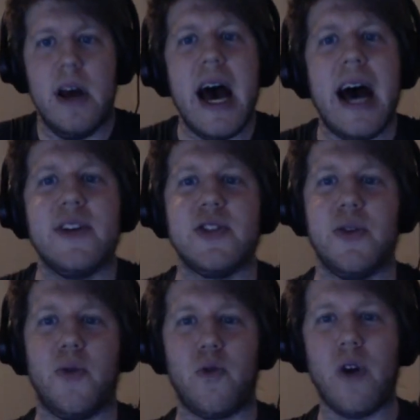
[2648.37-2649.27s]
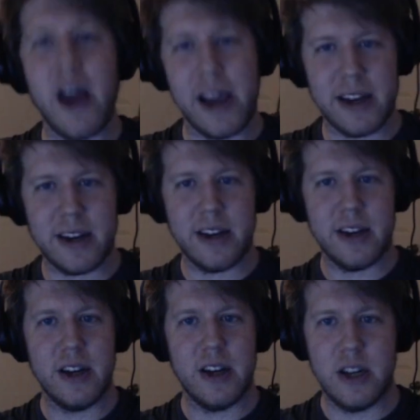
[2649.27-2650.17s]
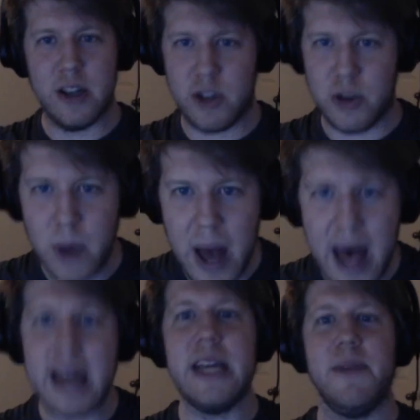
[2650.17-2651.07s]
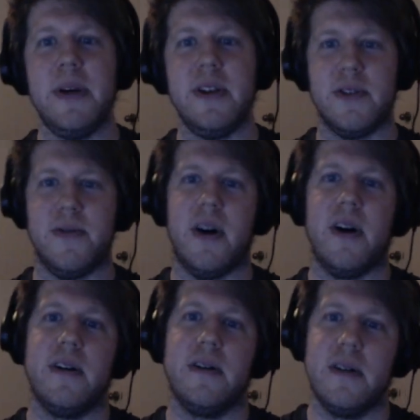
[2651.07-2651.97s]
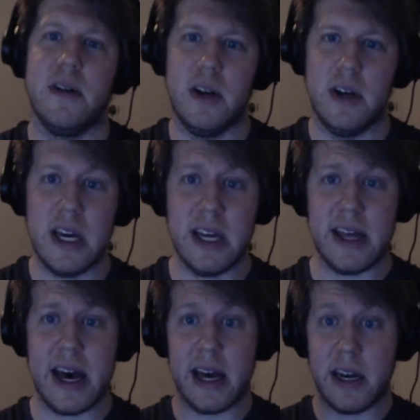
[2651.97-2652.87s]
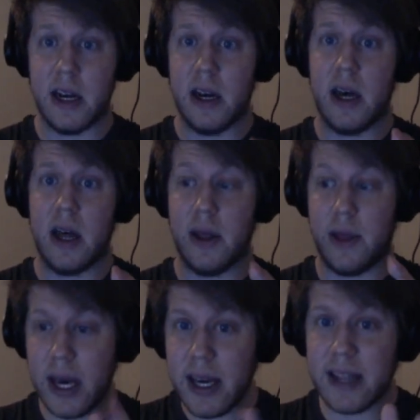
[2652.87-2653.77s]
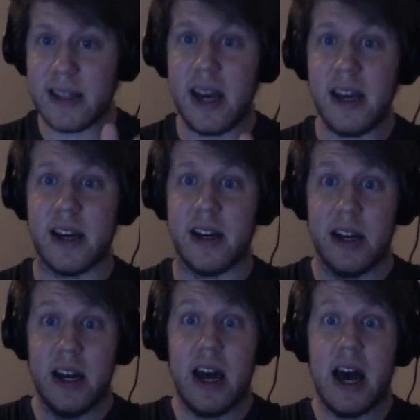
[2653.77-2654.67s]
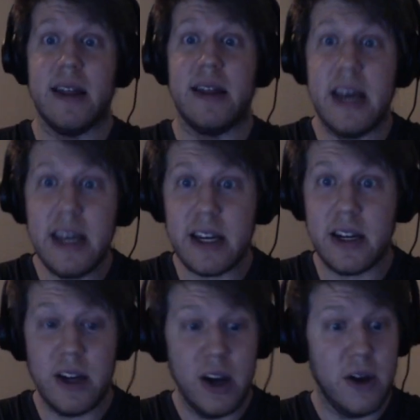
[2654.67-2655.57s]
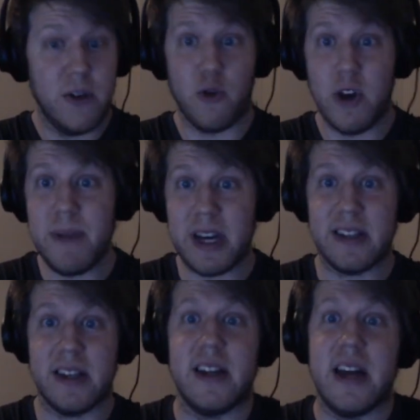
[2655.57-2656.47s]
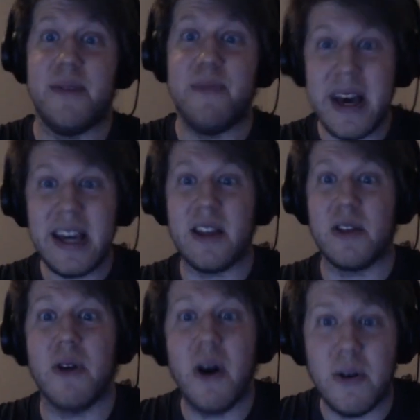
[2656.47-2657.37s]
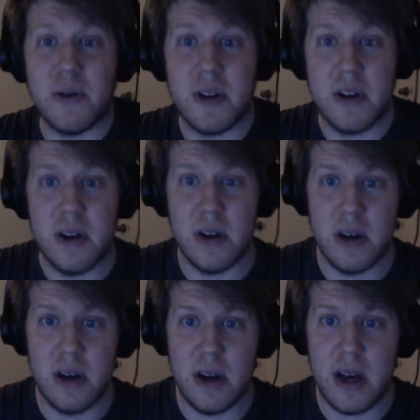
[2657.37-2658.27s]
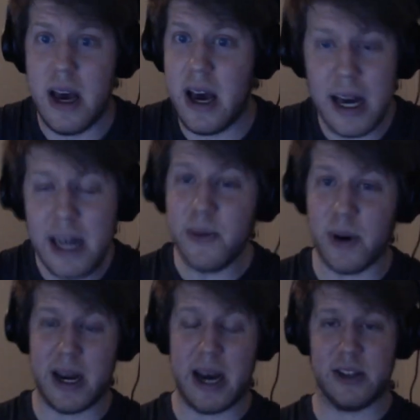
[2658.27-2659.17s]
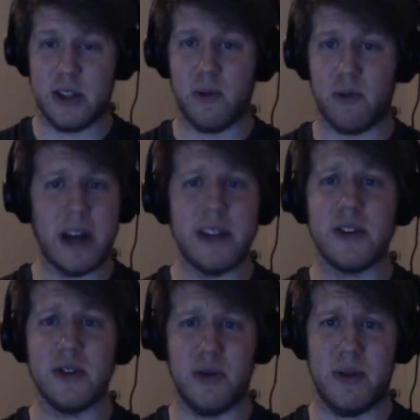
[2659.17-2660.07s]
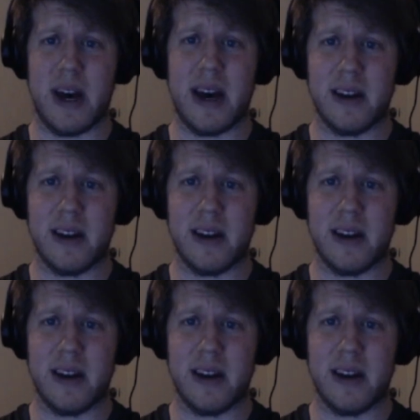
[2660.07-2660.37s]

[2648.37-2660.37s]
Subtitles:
has the right to any piece of art, in that they can take it and they can remix it and make it their own. Anyone has the right to do that.